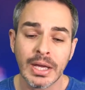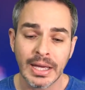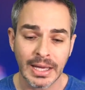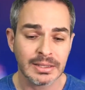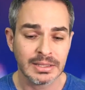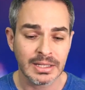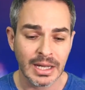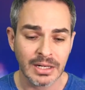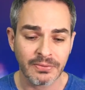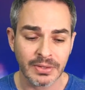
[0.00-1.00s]
And he
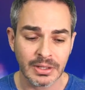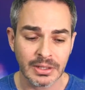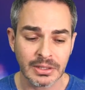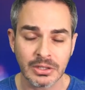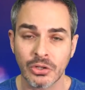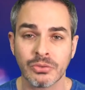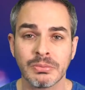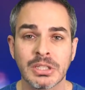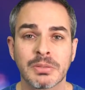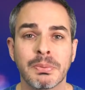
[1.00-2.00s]
kind of, you know,
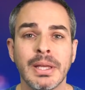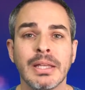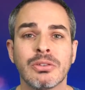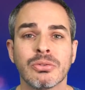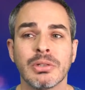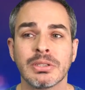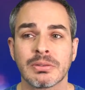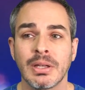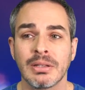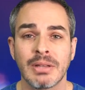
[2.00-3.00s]
explained to us
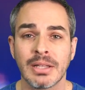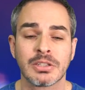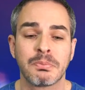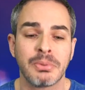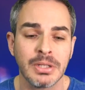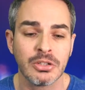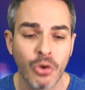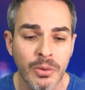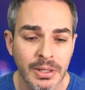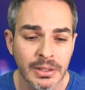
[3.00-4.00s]
that that's pretty
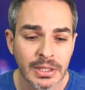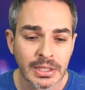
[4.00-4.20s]
normal.